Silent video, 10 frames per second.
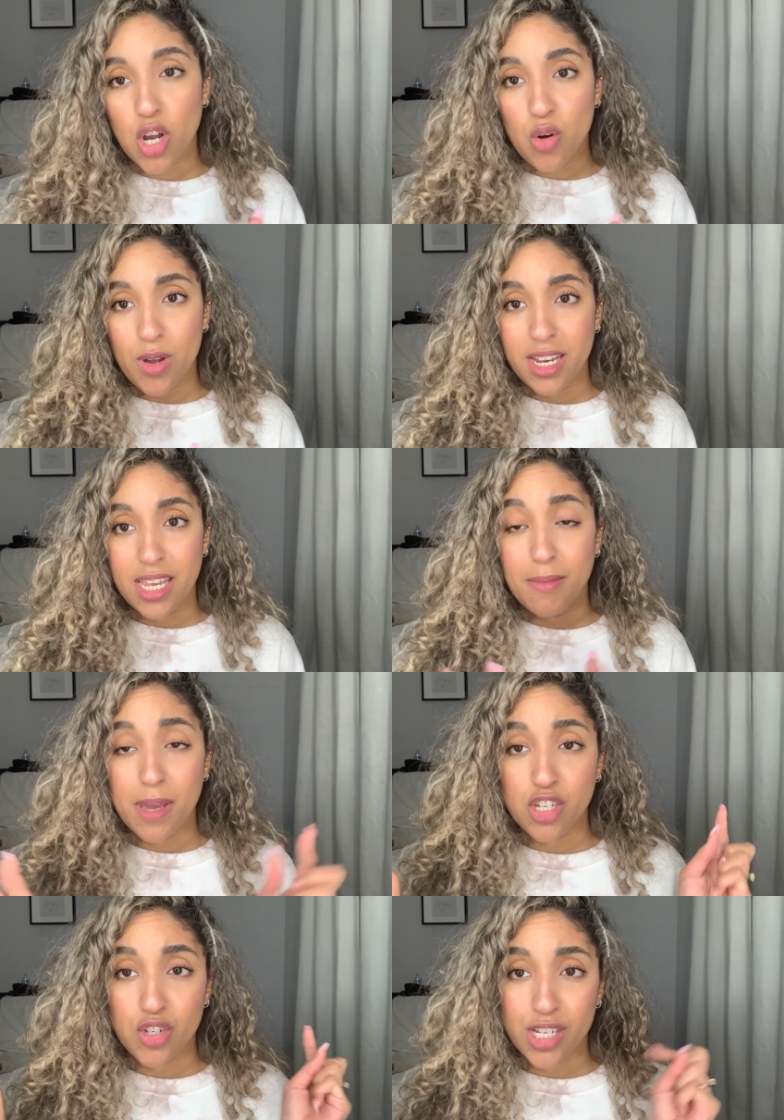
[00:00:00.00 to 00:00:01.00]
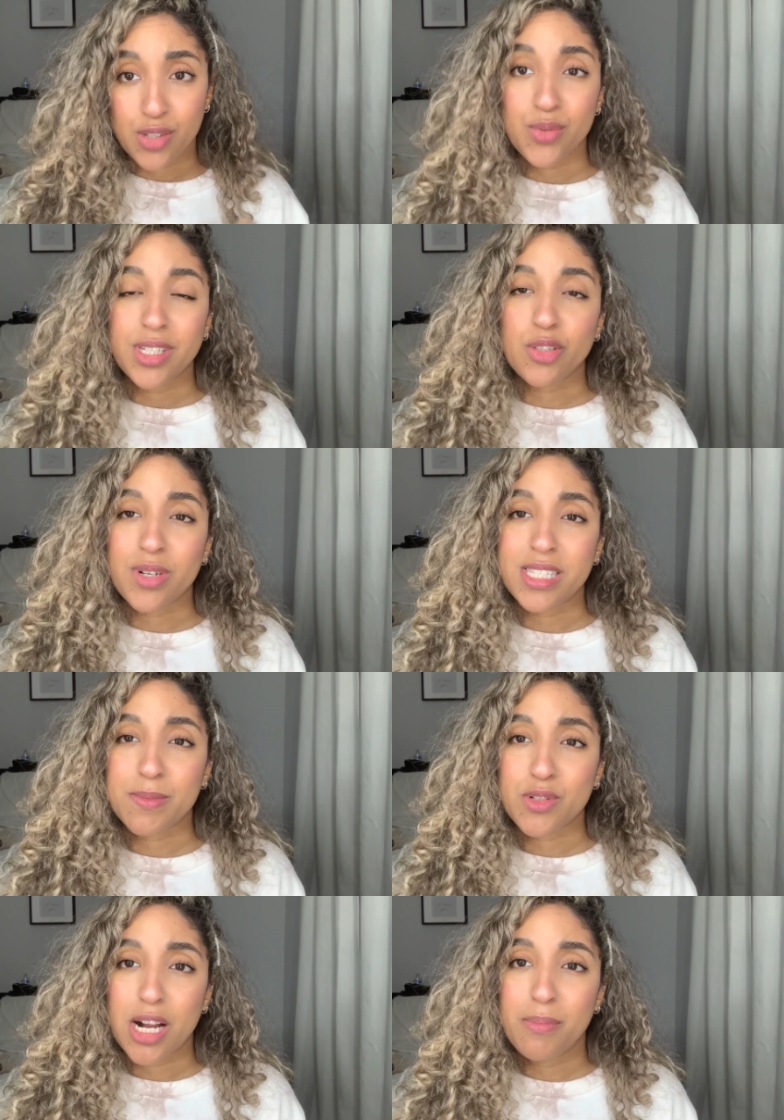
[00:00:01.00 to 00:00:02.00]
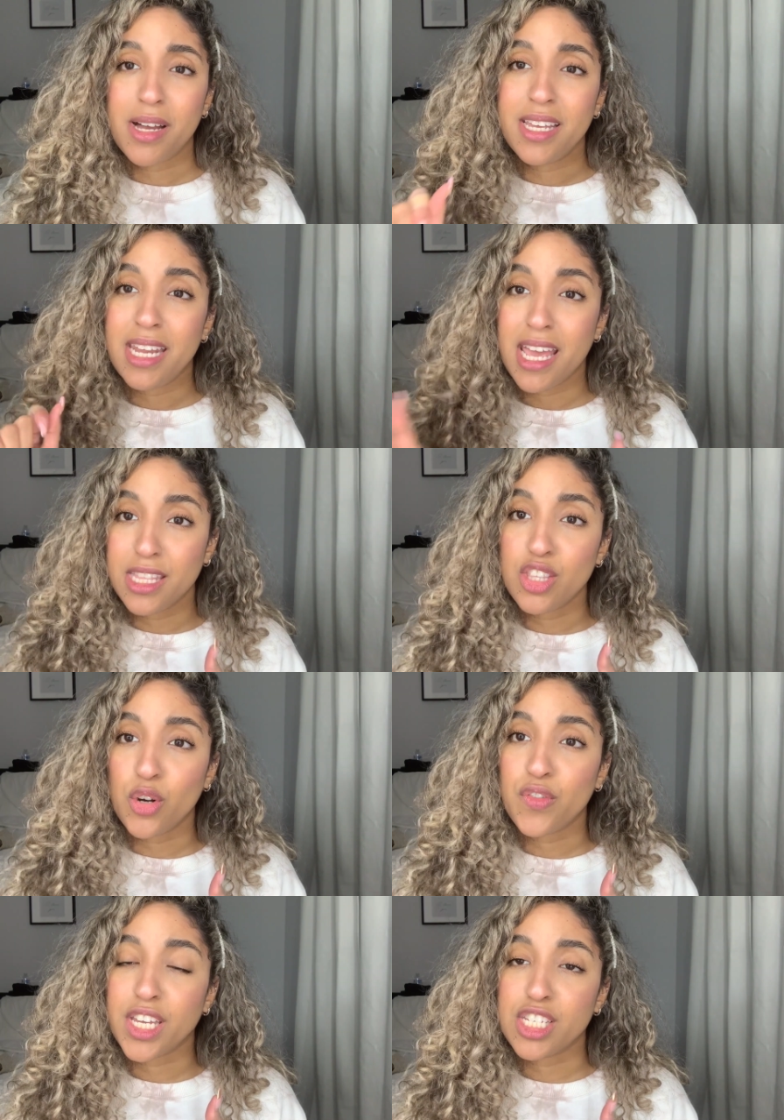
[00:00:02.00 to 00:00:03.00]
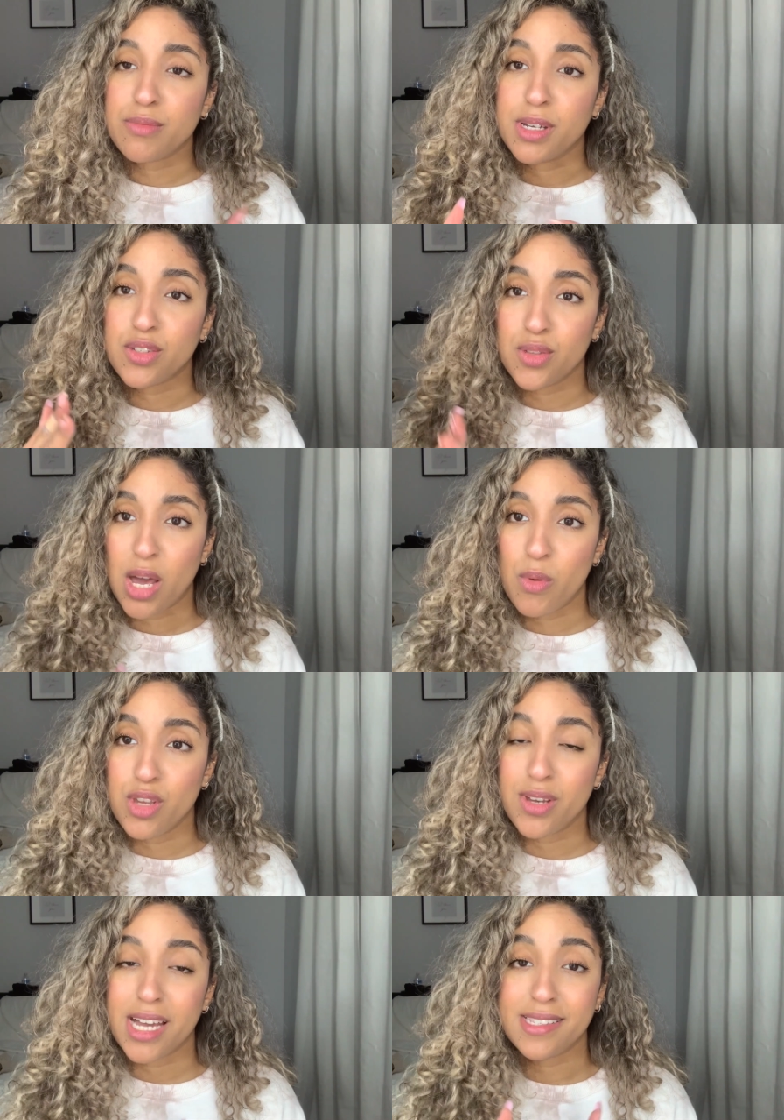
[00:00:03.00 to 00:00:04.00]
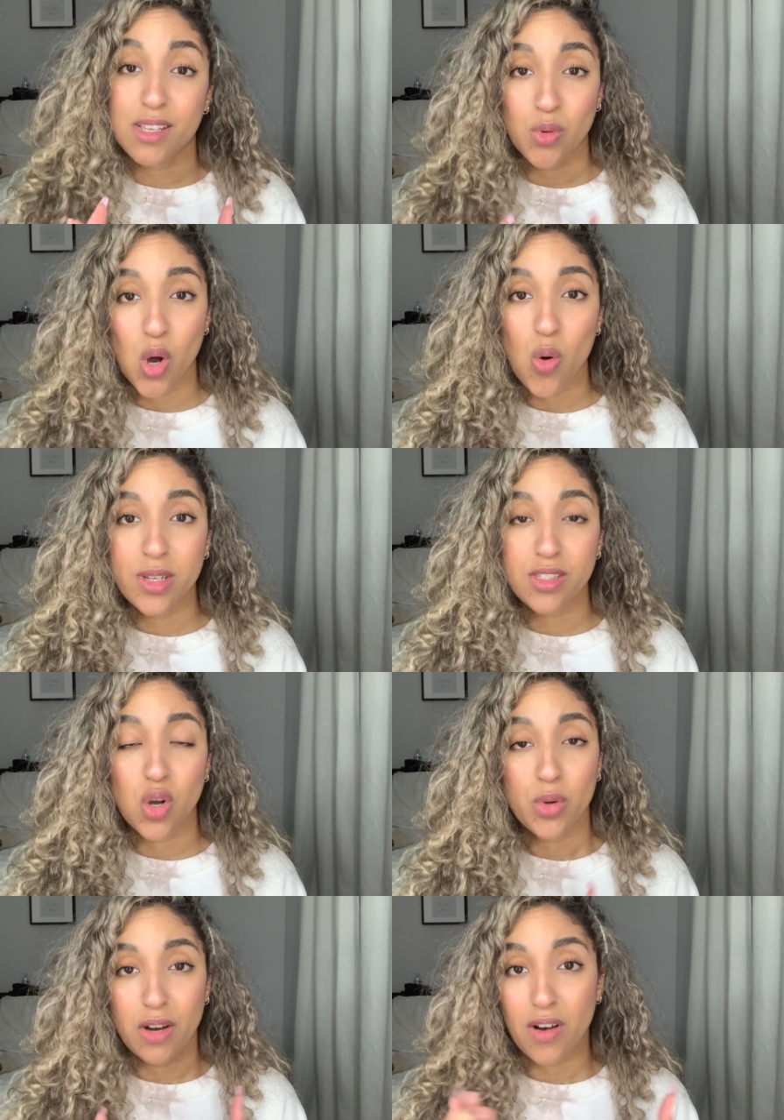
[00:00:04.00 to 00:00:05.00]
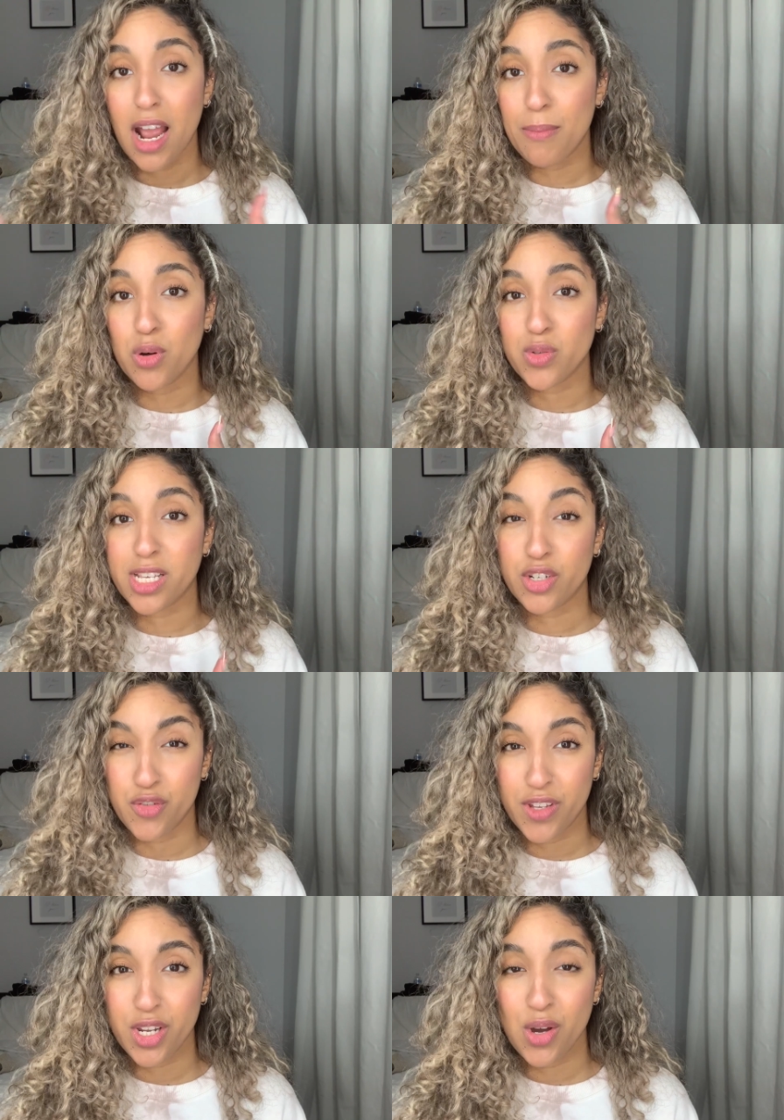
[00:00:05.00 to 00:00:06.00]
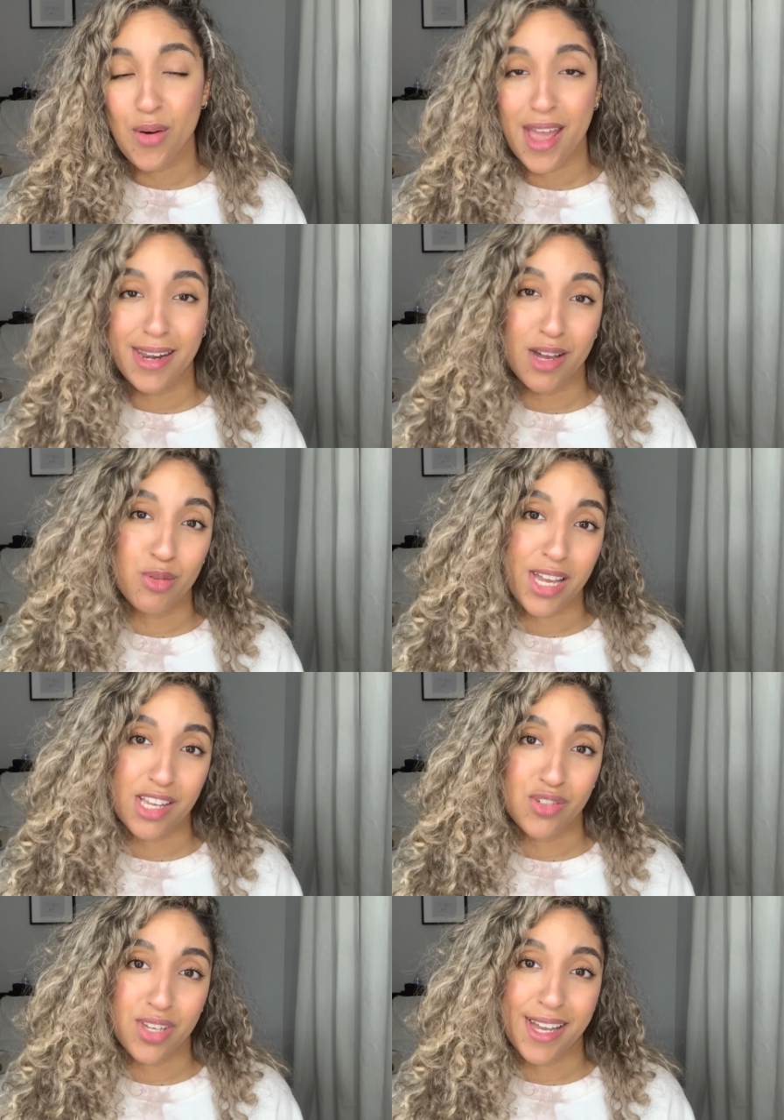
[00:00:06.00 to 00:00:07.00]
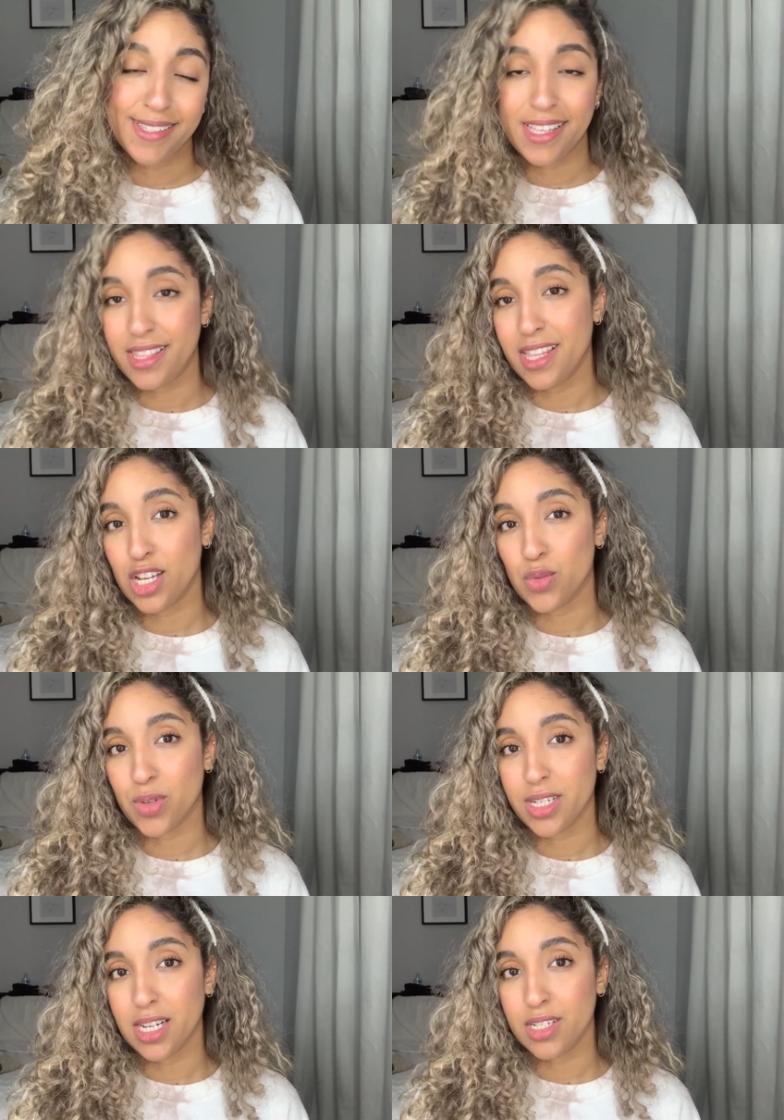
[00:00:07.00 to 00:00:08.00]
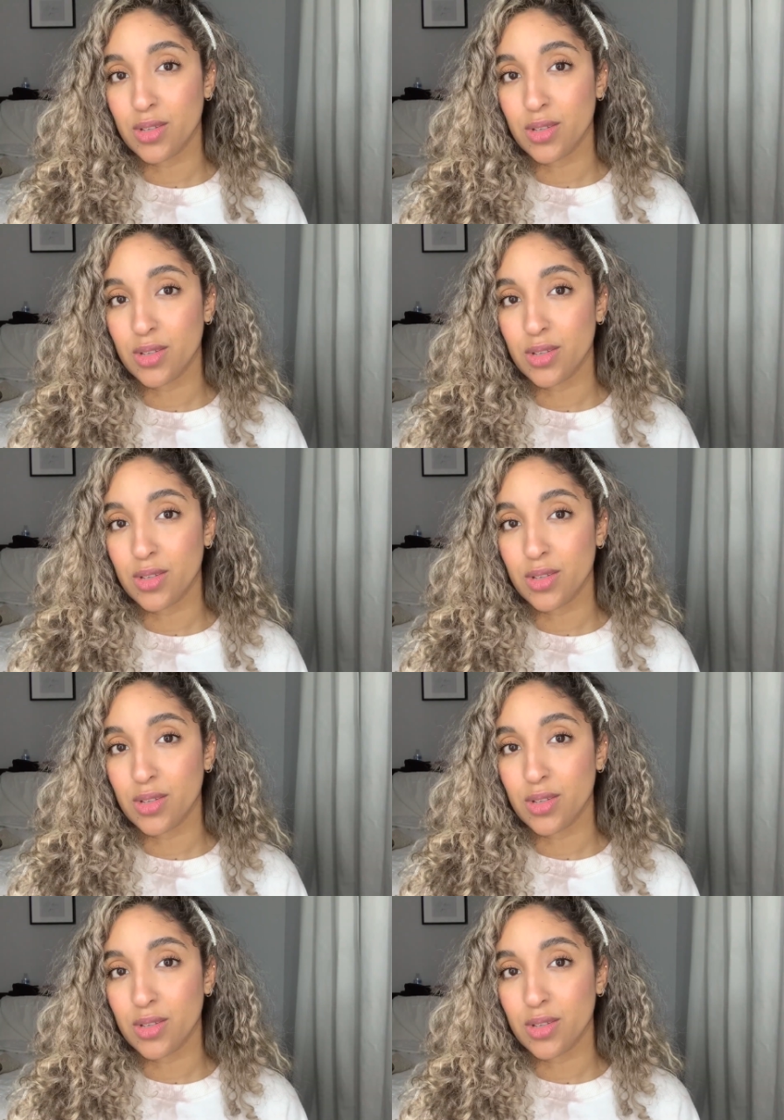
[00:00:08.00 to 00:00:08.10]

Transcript: already, make sure you guys do hit the red subscribe button and the notification bell so that way you guys will always know whenever I post a new video and I will catch you guys in the next one. Until